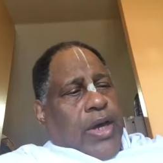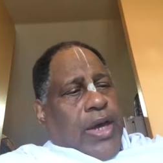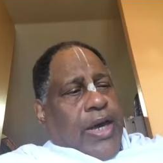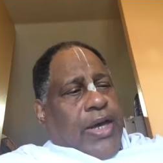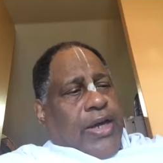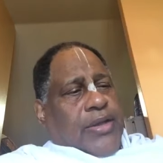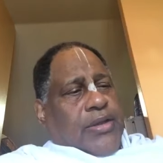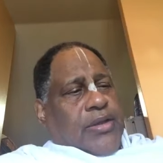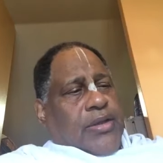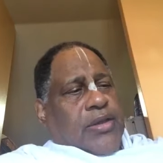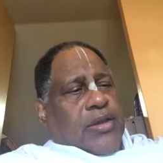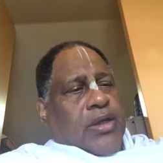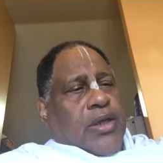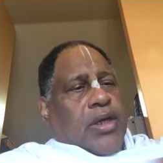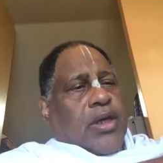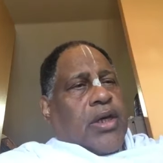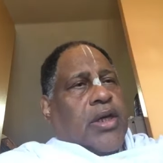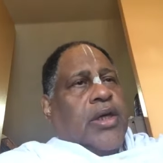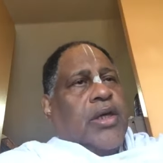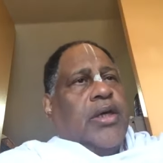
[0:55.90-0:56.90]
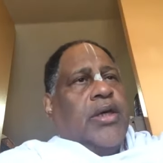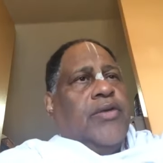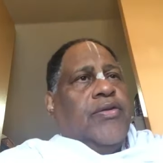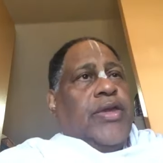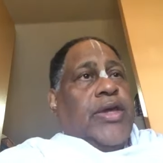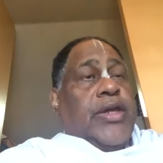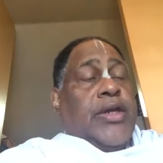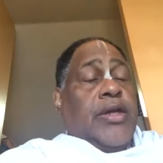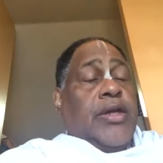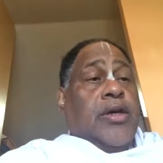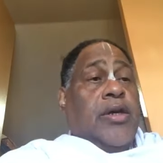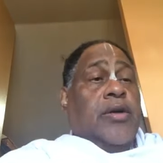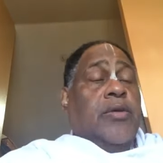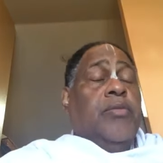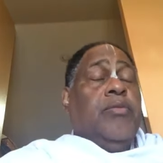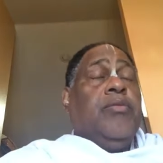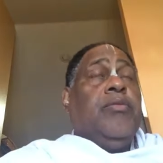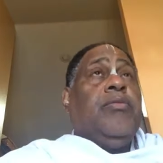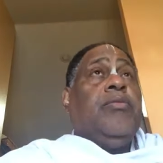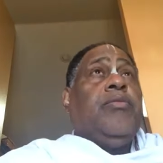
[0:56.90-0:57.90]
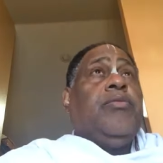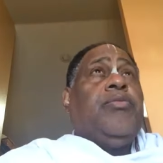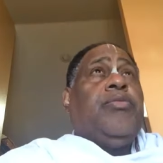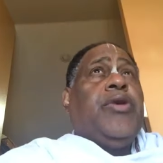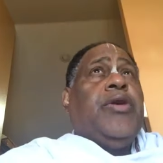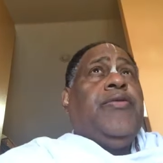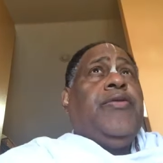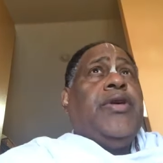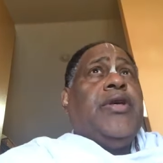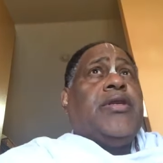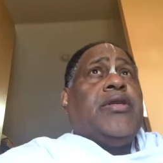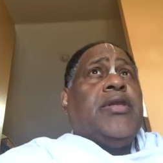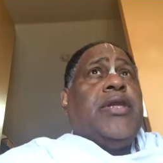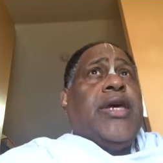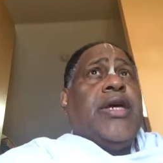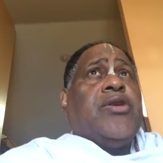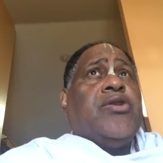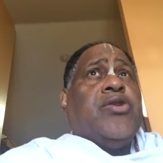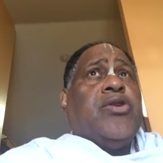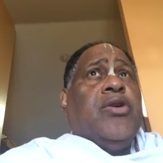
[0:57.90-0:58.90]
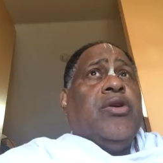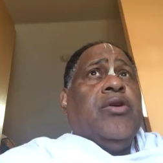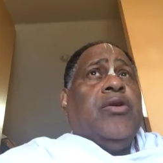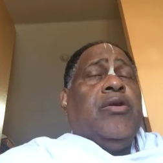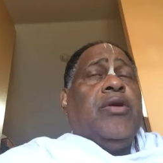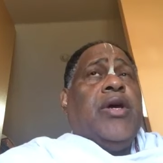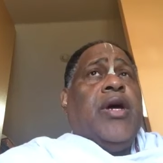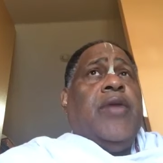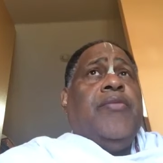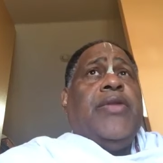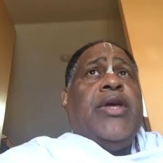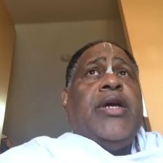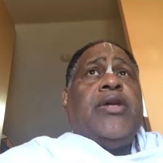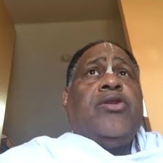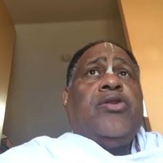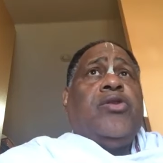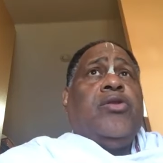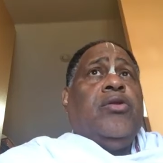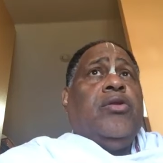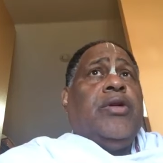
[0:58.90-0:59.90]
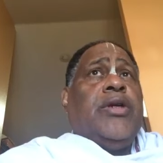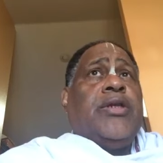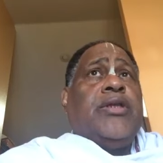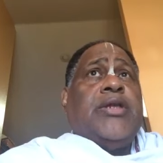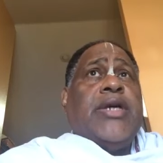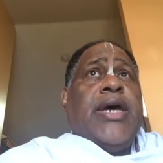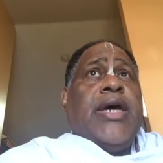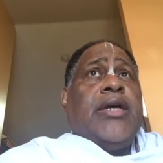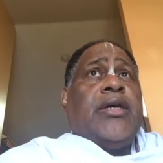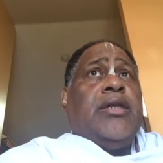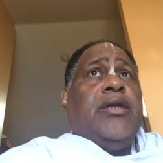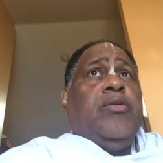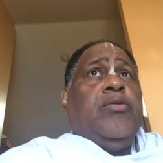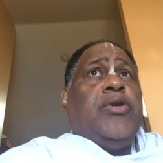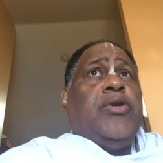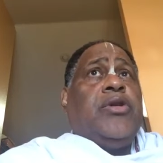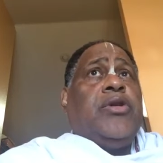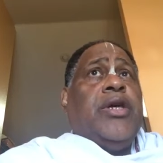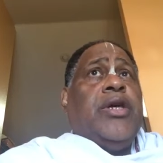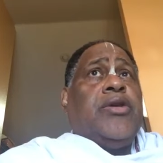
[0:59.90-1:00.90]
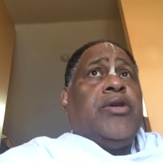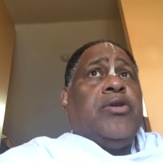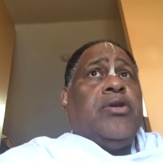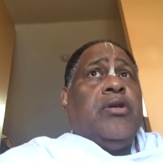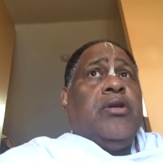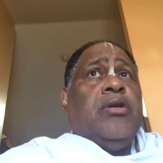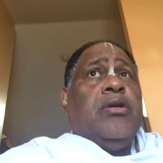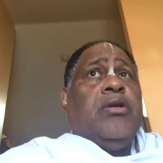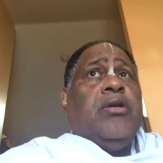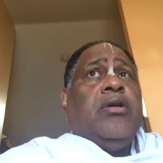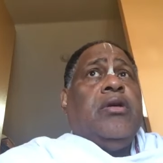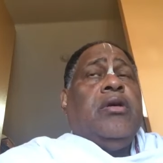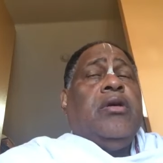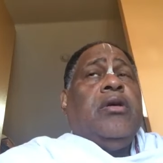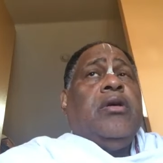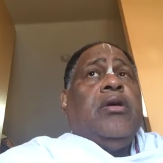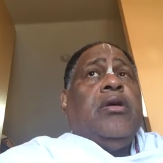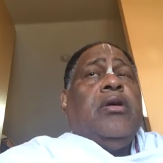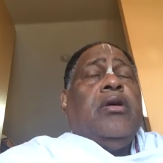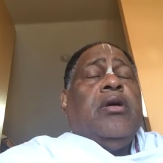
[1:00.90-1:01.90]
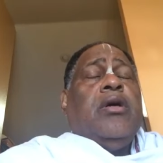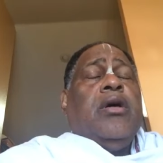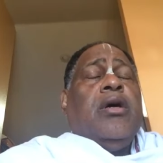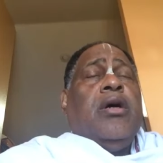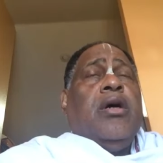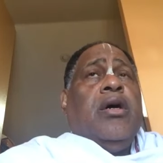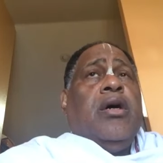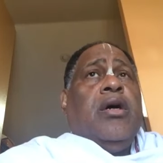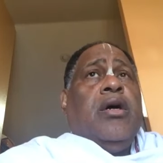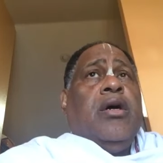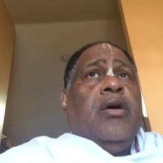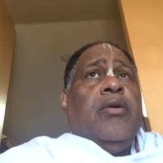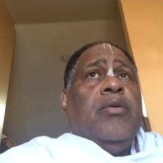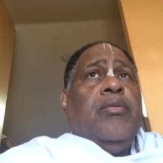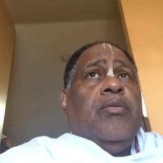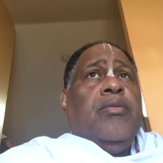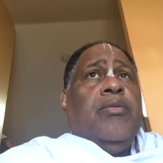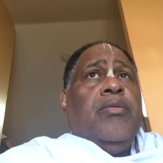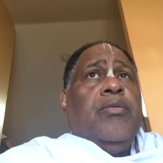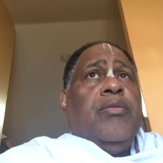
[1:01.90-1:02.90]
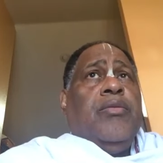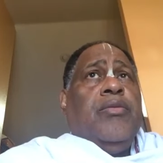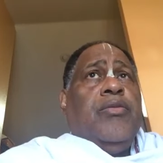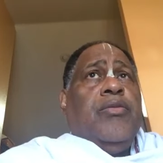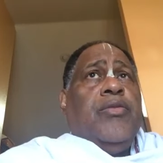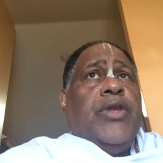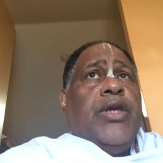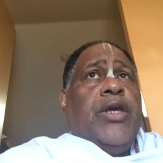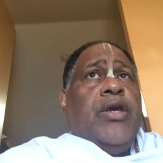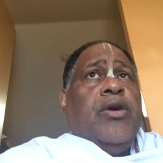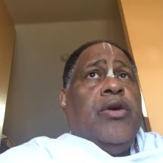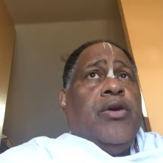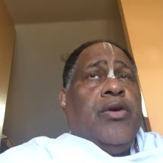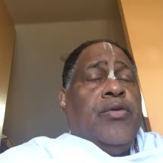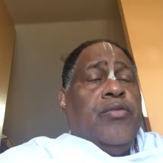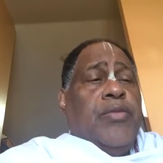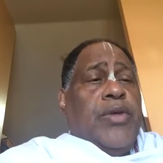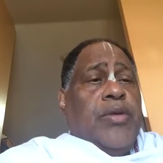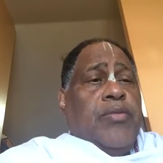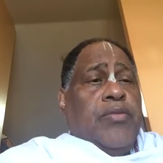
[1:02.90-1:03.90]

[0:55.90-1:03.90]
asked that in a previous lecture, I'm not sure exactly which lecture, um, they heard